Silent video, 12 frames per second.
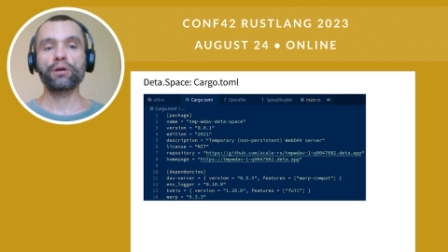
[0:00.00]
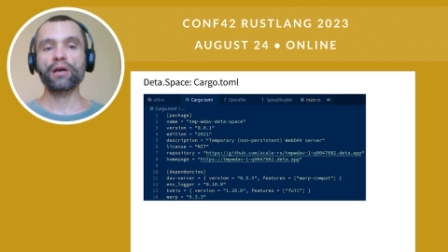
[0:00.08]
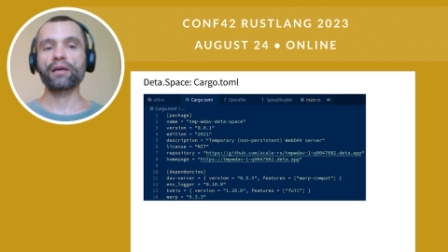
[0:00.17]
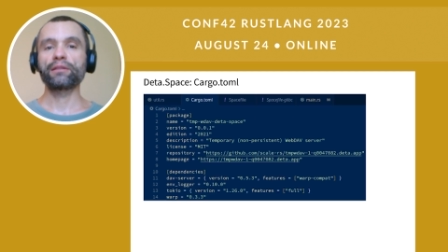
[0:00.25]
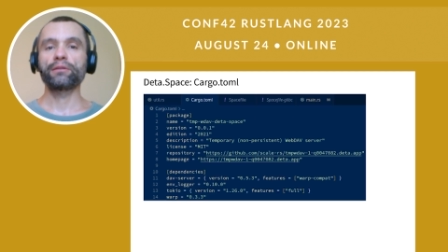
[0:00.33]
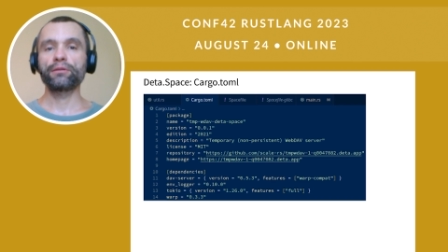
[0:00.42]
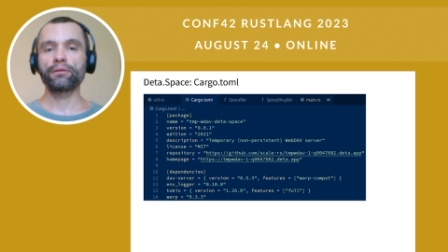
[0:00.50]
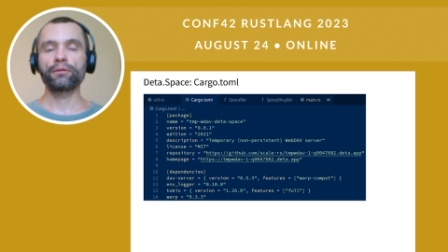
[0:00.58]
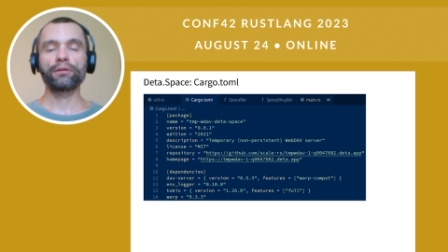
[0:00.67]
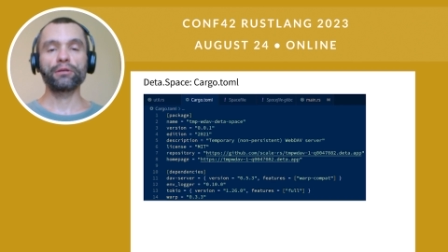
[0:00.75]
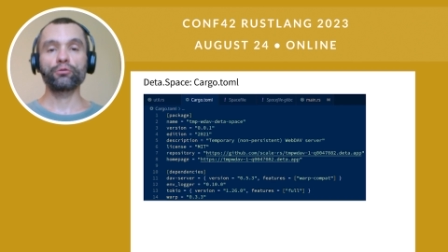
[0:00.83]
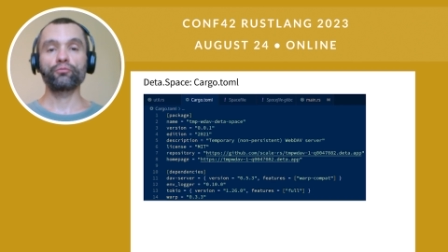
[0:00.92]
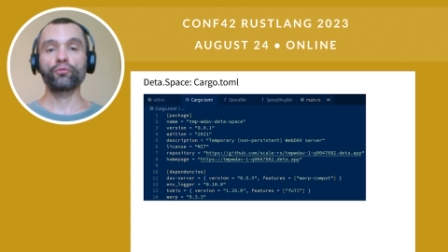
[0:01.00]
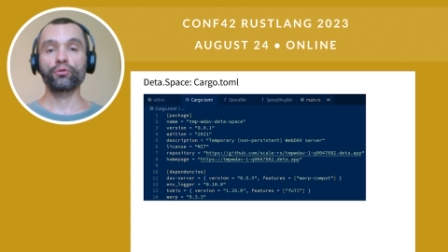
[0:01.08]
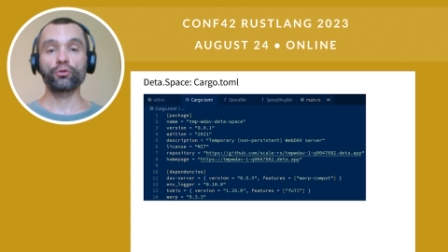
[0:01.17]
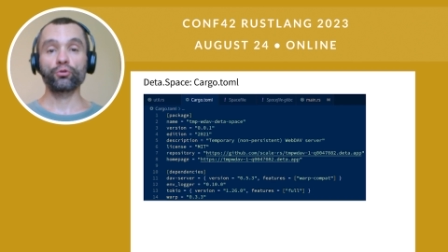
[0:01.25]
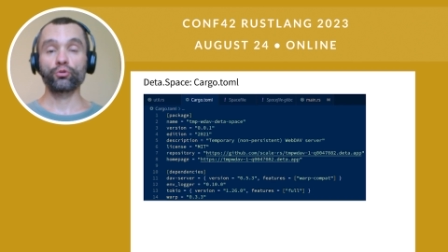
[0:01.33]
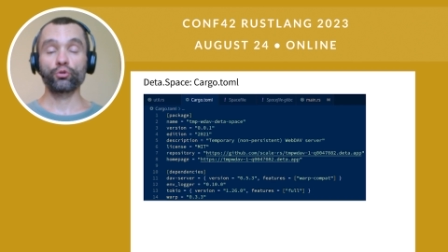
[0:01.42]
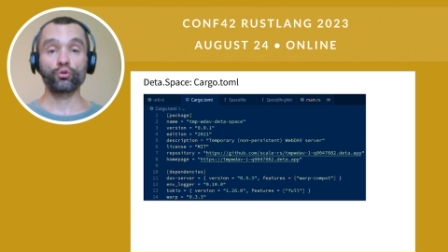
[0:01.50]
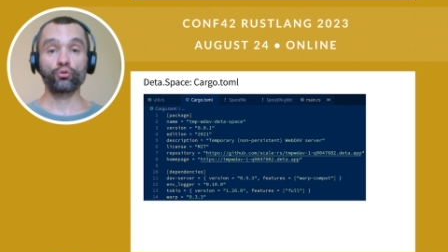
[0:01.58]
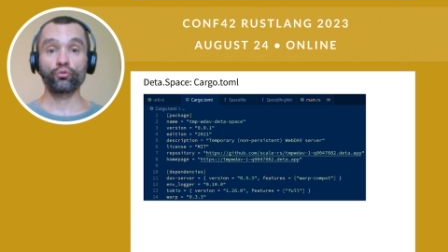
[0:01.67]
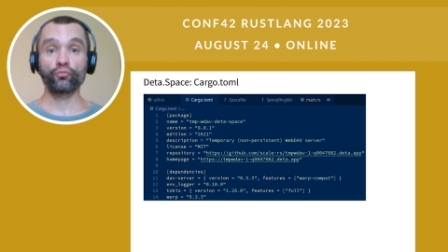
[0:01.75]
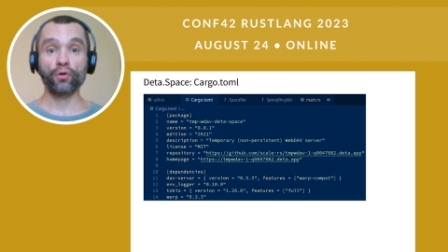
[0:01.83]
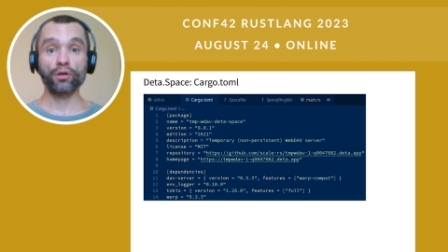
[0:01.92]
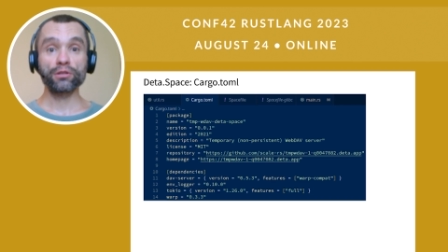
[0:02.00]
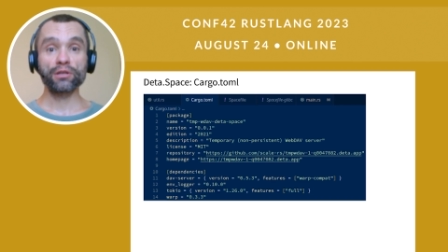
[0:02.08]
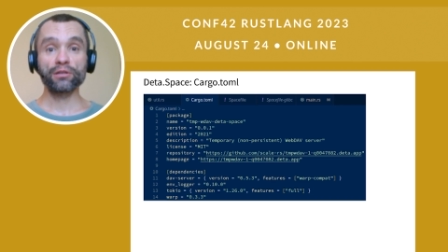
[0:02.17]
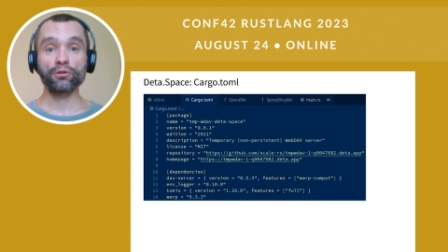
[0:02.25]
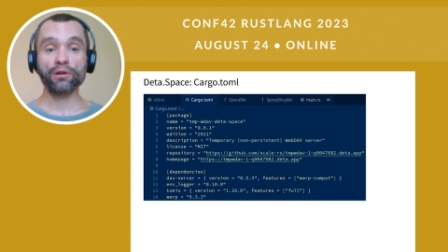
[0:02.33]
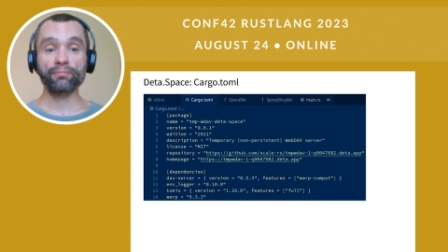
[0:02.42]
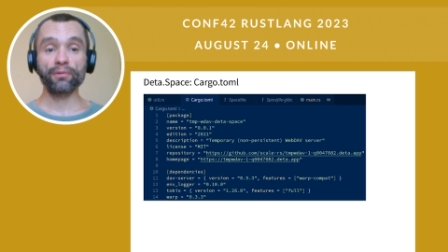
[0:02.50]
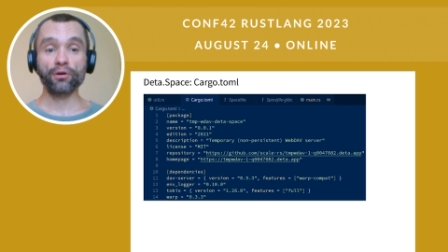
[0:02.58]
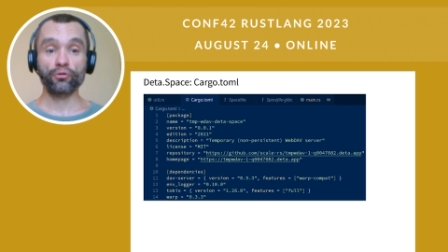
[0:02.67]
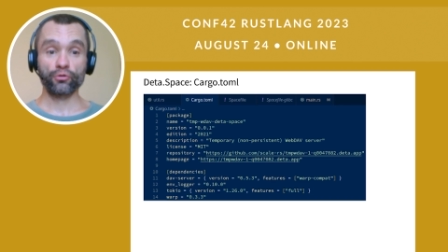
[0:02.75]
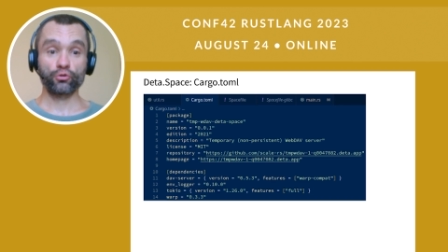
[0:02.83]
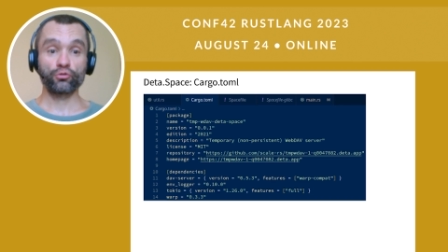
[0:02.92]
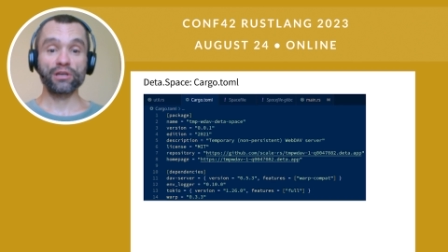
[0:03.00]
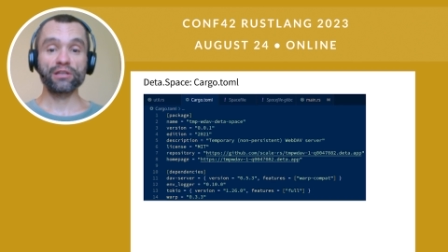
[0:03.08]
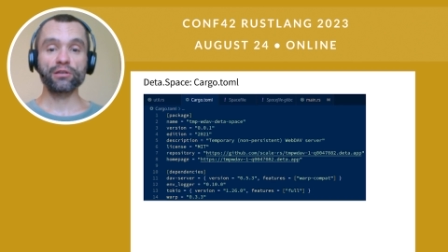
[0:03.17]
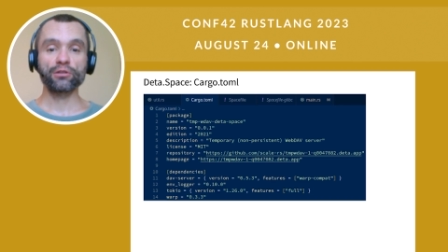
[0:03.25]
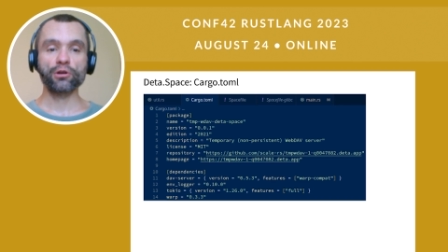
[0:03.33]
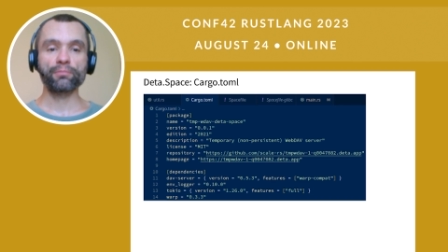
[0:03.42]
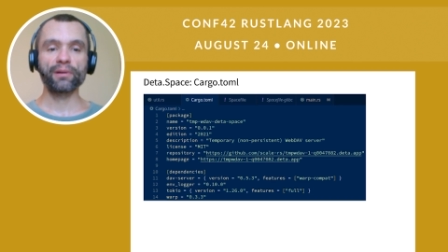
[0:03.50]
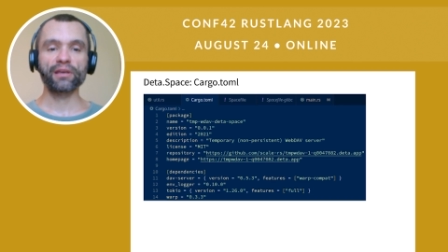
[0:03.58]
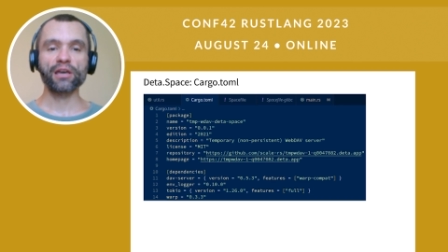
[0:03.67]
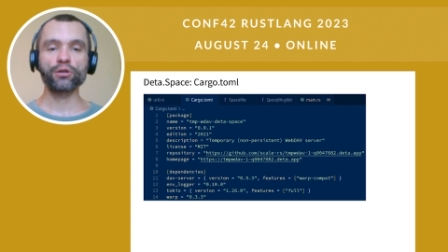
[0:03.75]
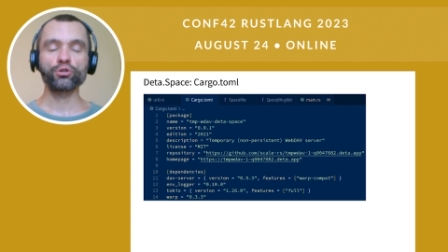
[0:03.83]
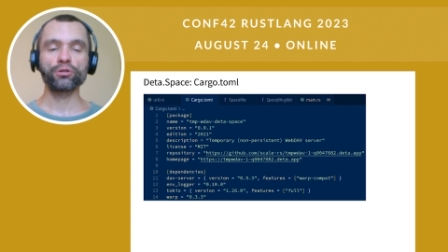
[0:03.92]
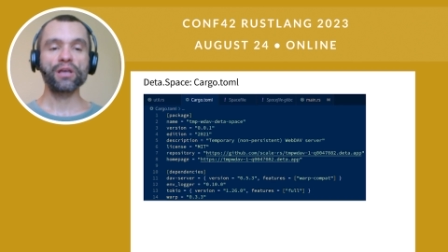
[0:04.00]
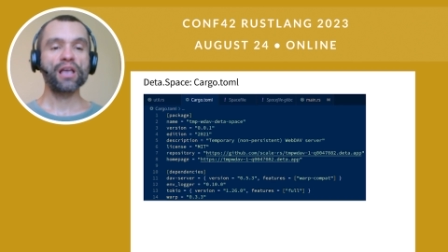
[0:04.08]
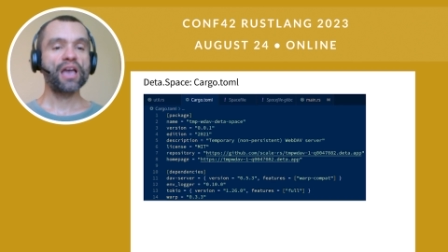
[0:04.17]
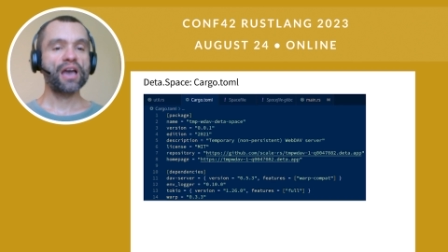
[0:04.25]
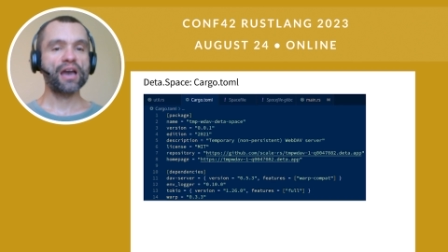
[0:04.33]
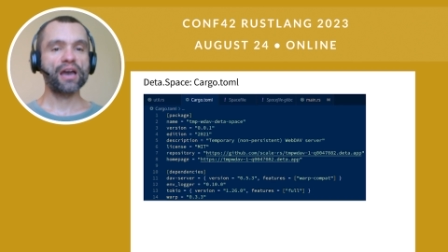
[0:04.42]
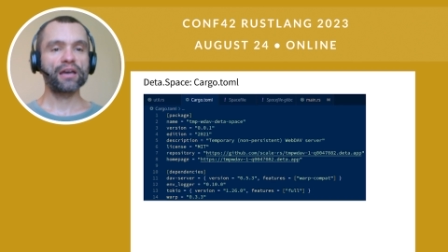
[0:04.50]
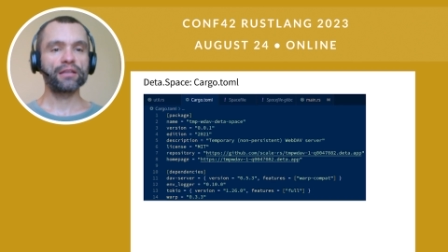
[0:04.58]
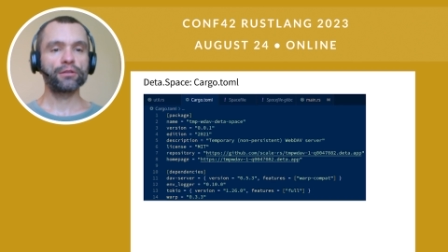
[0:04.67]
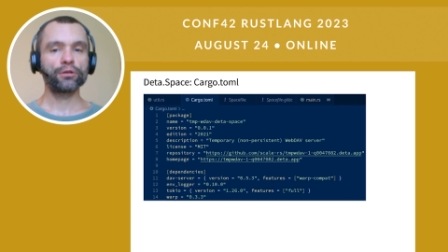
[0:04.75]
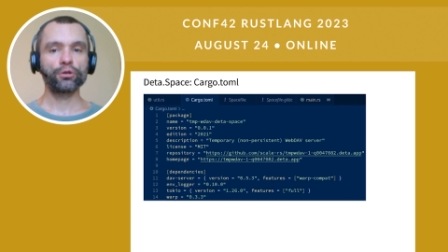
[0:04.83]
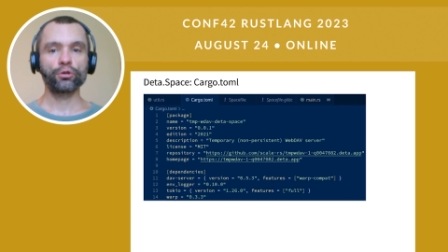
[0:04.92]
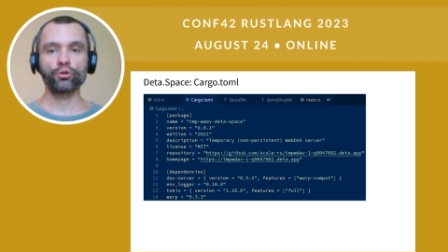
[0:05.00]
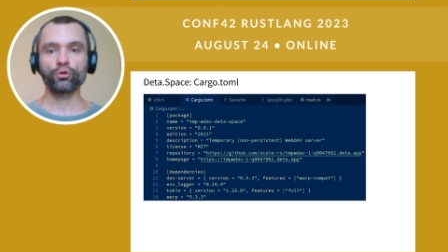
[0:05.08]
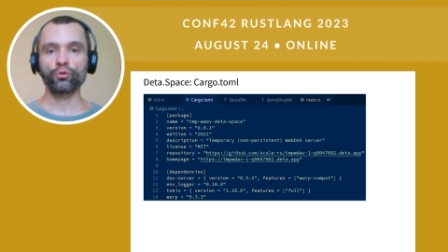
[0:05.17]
and you, you you want in your or you need in your application, and uh,